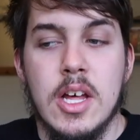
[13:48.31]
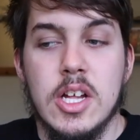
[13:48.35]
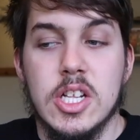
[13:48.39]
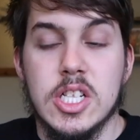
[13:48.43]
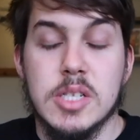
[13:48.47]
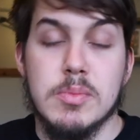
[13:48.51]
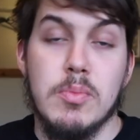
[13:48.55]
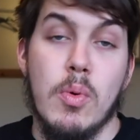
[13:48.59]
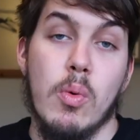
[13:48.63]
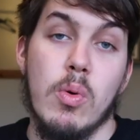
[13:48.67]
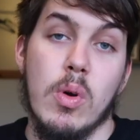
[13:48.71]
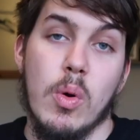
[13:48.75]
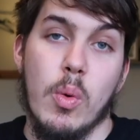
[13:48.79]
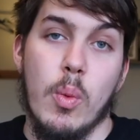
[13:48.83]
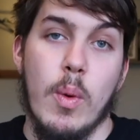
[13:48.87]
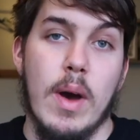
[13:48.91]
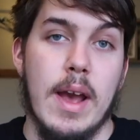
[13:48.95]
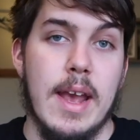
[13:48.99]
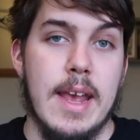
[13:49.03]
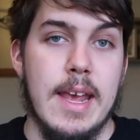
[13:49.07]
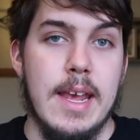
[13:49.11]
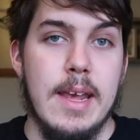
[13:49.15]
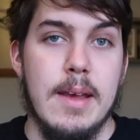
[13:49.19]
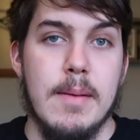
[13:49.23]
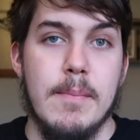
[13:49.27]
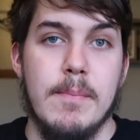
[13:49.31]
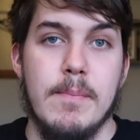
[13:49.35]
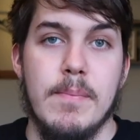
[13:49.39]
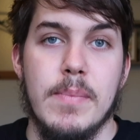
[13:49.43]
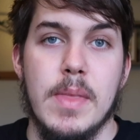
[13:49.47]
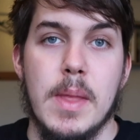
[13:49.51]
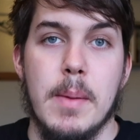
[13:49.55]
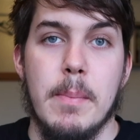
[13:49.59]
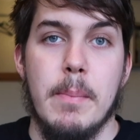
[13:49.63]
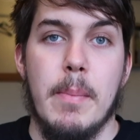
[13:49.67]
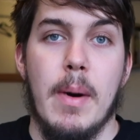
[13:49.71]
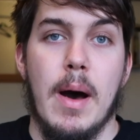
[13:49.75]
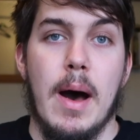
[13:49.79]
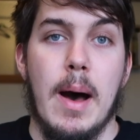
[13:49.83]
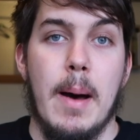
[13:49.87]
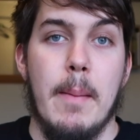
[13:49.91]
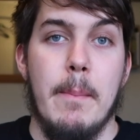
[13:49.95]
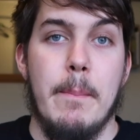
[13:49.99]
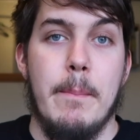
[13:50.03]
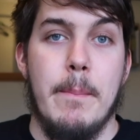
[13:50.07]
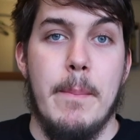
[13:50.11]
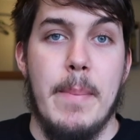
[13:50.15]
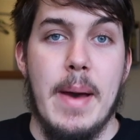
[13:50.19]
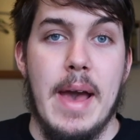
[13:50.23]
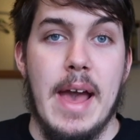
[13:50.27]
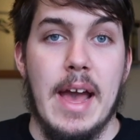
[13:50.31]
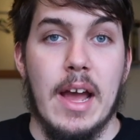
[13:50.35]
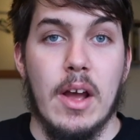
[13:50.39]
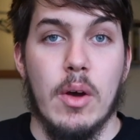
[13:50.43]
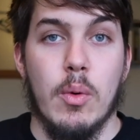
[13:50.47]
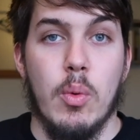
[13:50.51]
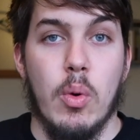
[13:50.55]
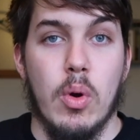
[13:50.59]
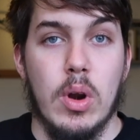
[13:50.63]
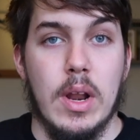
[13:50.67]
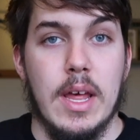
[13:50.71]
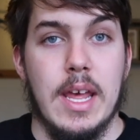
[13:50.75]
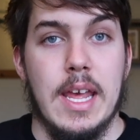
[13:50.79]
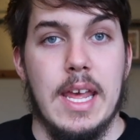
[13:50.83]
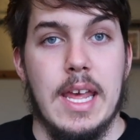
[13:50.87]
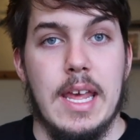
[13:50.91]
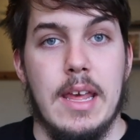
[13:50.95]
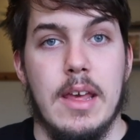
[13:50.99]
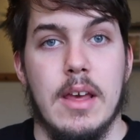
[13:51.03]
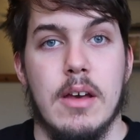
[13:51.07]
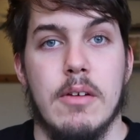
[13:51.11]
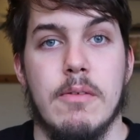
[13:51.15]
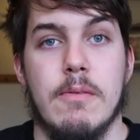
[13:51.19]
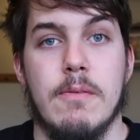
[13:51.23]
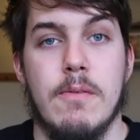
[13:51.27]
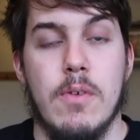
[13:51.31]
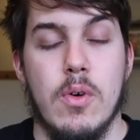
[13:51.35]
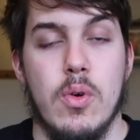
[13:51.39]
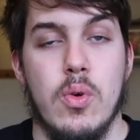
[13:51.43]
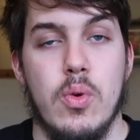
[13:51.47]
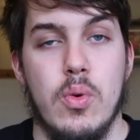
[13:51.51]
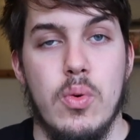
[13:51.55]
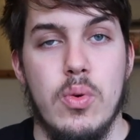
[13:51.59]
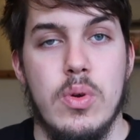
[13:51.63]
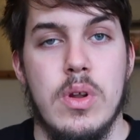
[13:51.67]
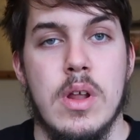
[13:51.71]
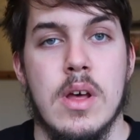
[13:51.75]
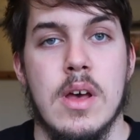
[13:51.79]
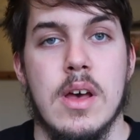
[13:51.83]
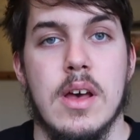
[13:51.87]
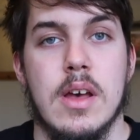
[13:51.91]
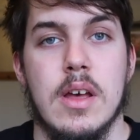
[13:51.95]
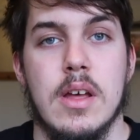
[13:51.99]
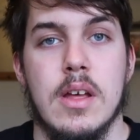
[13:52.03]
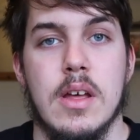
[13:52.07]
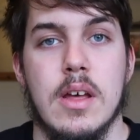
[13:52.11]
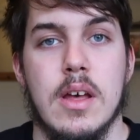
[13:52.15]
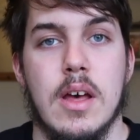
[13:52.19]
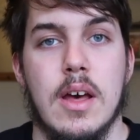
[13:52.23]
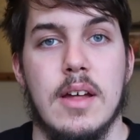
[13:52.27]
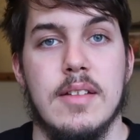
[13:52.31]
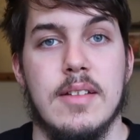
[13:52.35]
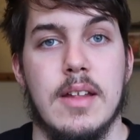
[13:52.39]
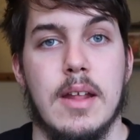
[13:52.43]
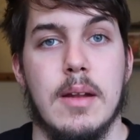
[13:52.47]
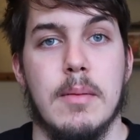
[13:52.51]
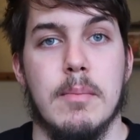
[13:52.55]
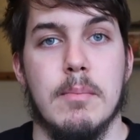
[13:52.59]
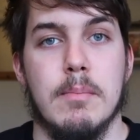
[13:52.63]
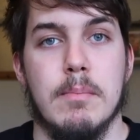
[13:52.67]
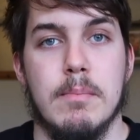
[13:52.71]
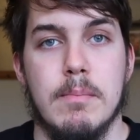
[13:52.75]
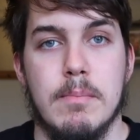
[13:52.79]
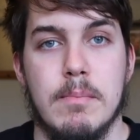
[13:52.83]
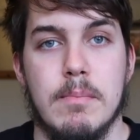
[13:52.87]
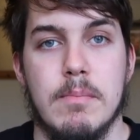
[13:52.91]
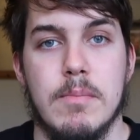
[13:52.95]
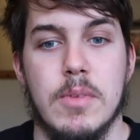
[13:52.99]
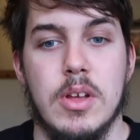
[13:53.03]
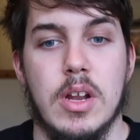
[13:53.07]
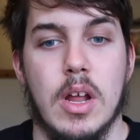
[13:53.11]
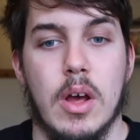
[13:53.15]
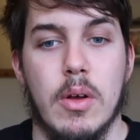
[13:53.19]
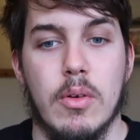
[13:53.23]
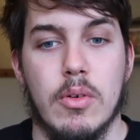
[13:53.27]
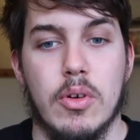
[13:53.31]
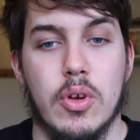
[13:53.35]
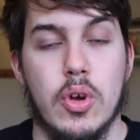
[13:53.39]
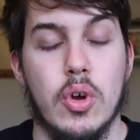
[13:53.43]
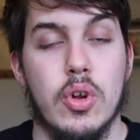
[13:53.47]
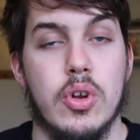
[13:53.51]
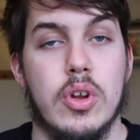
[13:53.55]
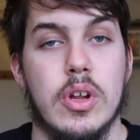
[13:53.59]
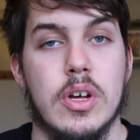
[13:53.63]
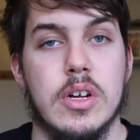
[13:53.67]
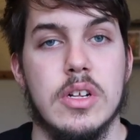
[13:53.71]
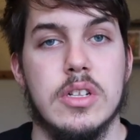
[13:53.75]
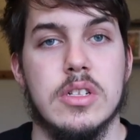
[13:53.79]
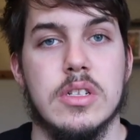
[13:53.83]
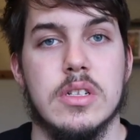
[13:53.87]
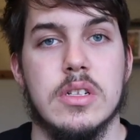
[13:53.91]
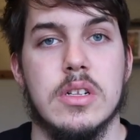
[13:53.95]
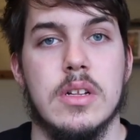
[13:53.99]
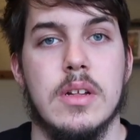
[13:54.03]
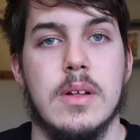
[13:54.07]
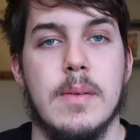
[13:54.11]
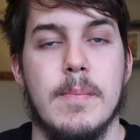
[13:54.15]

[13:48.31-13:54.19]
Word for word: smaller weight but better quality food, as in, you know, goodness,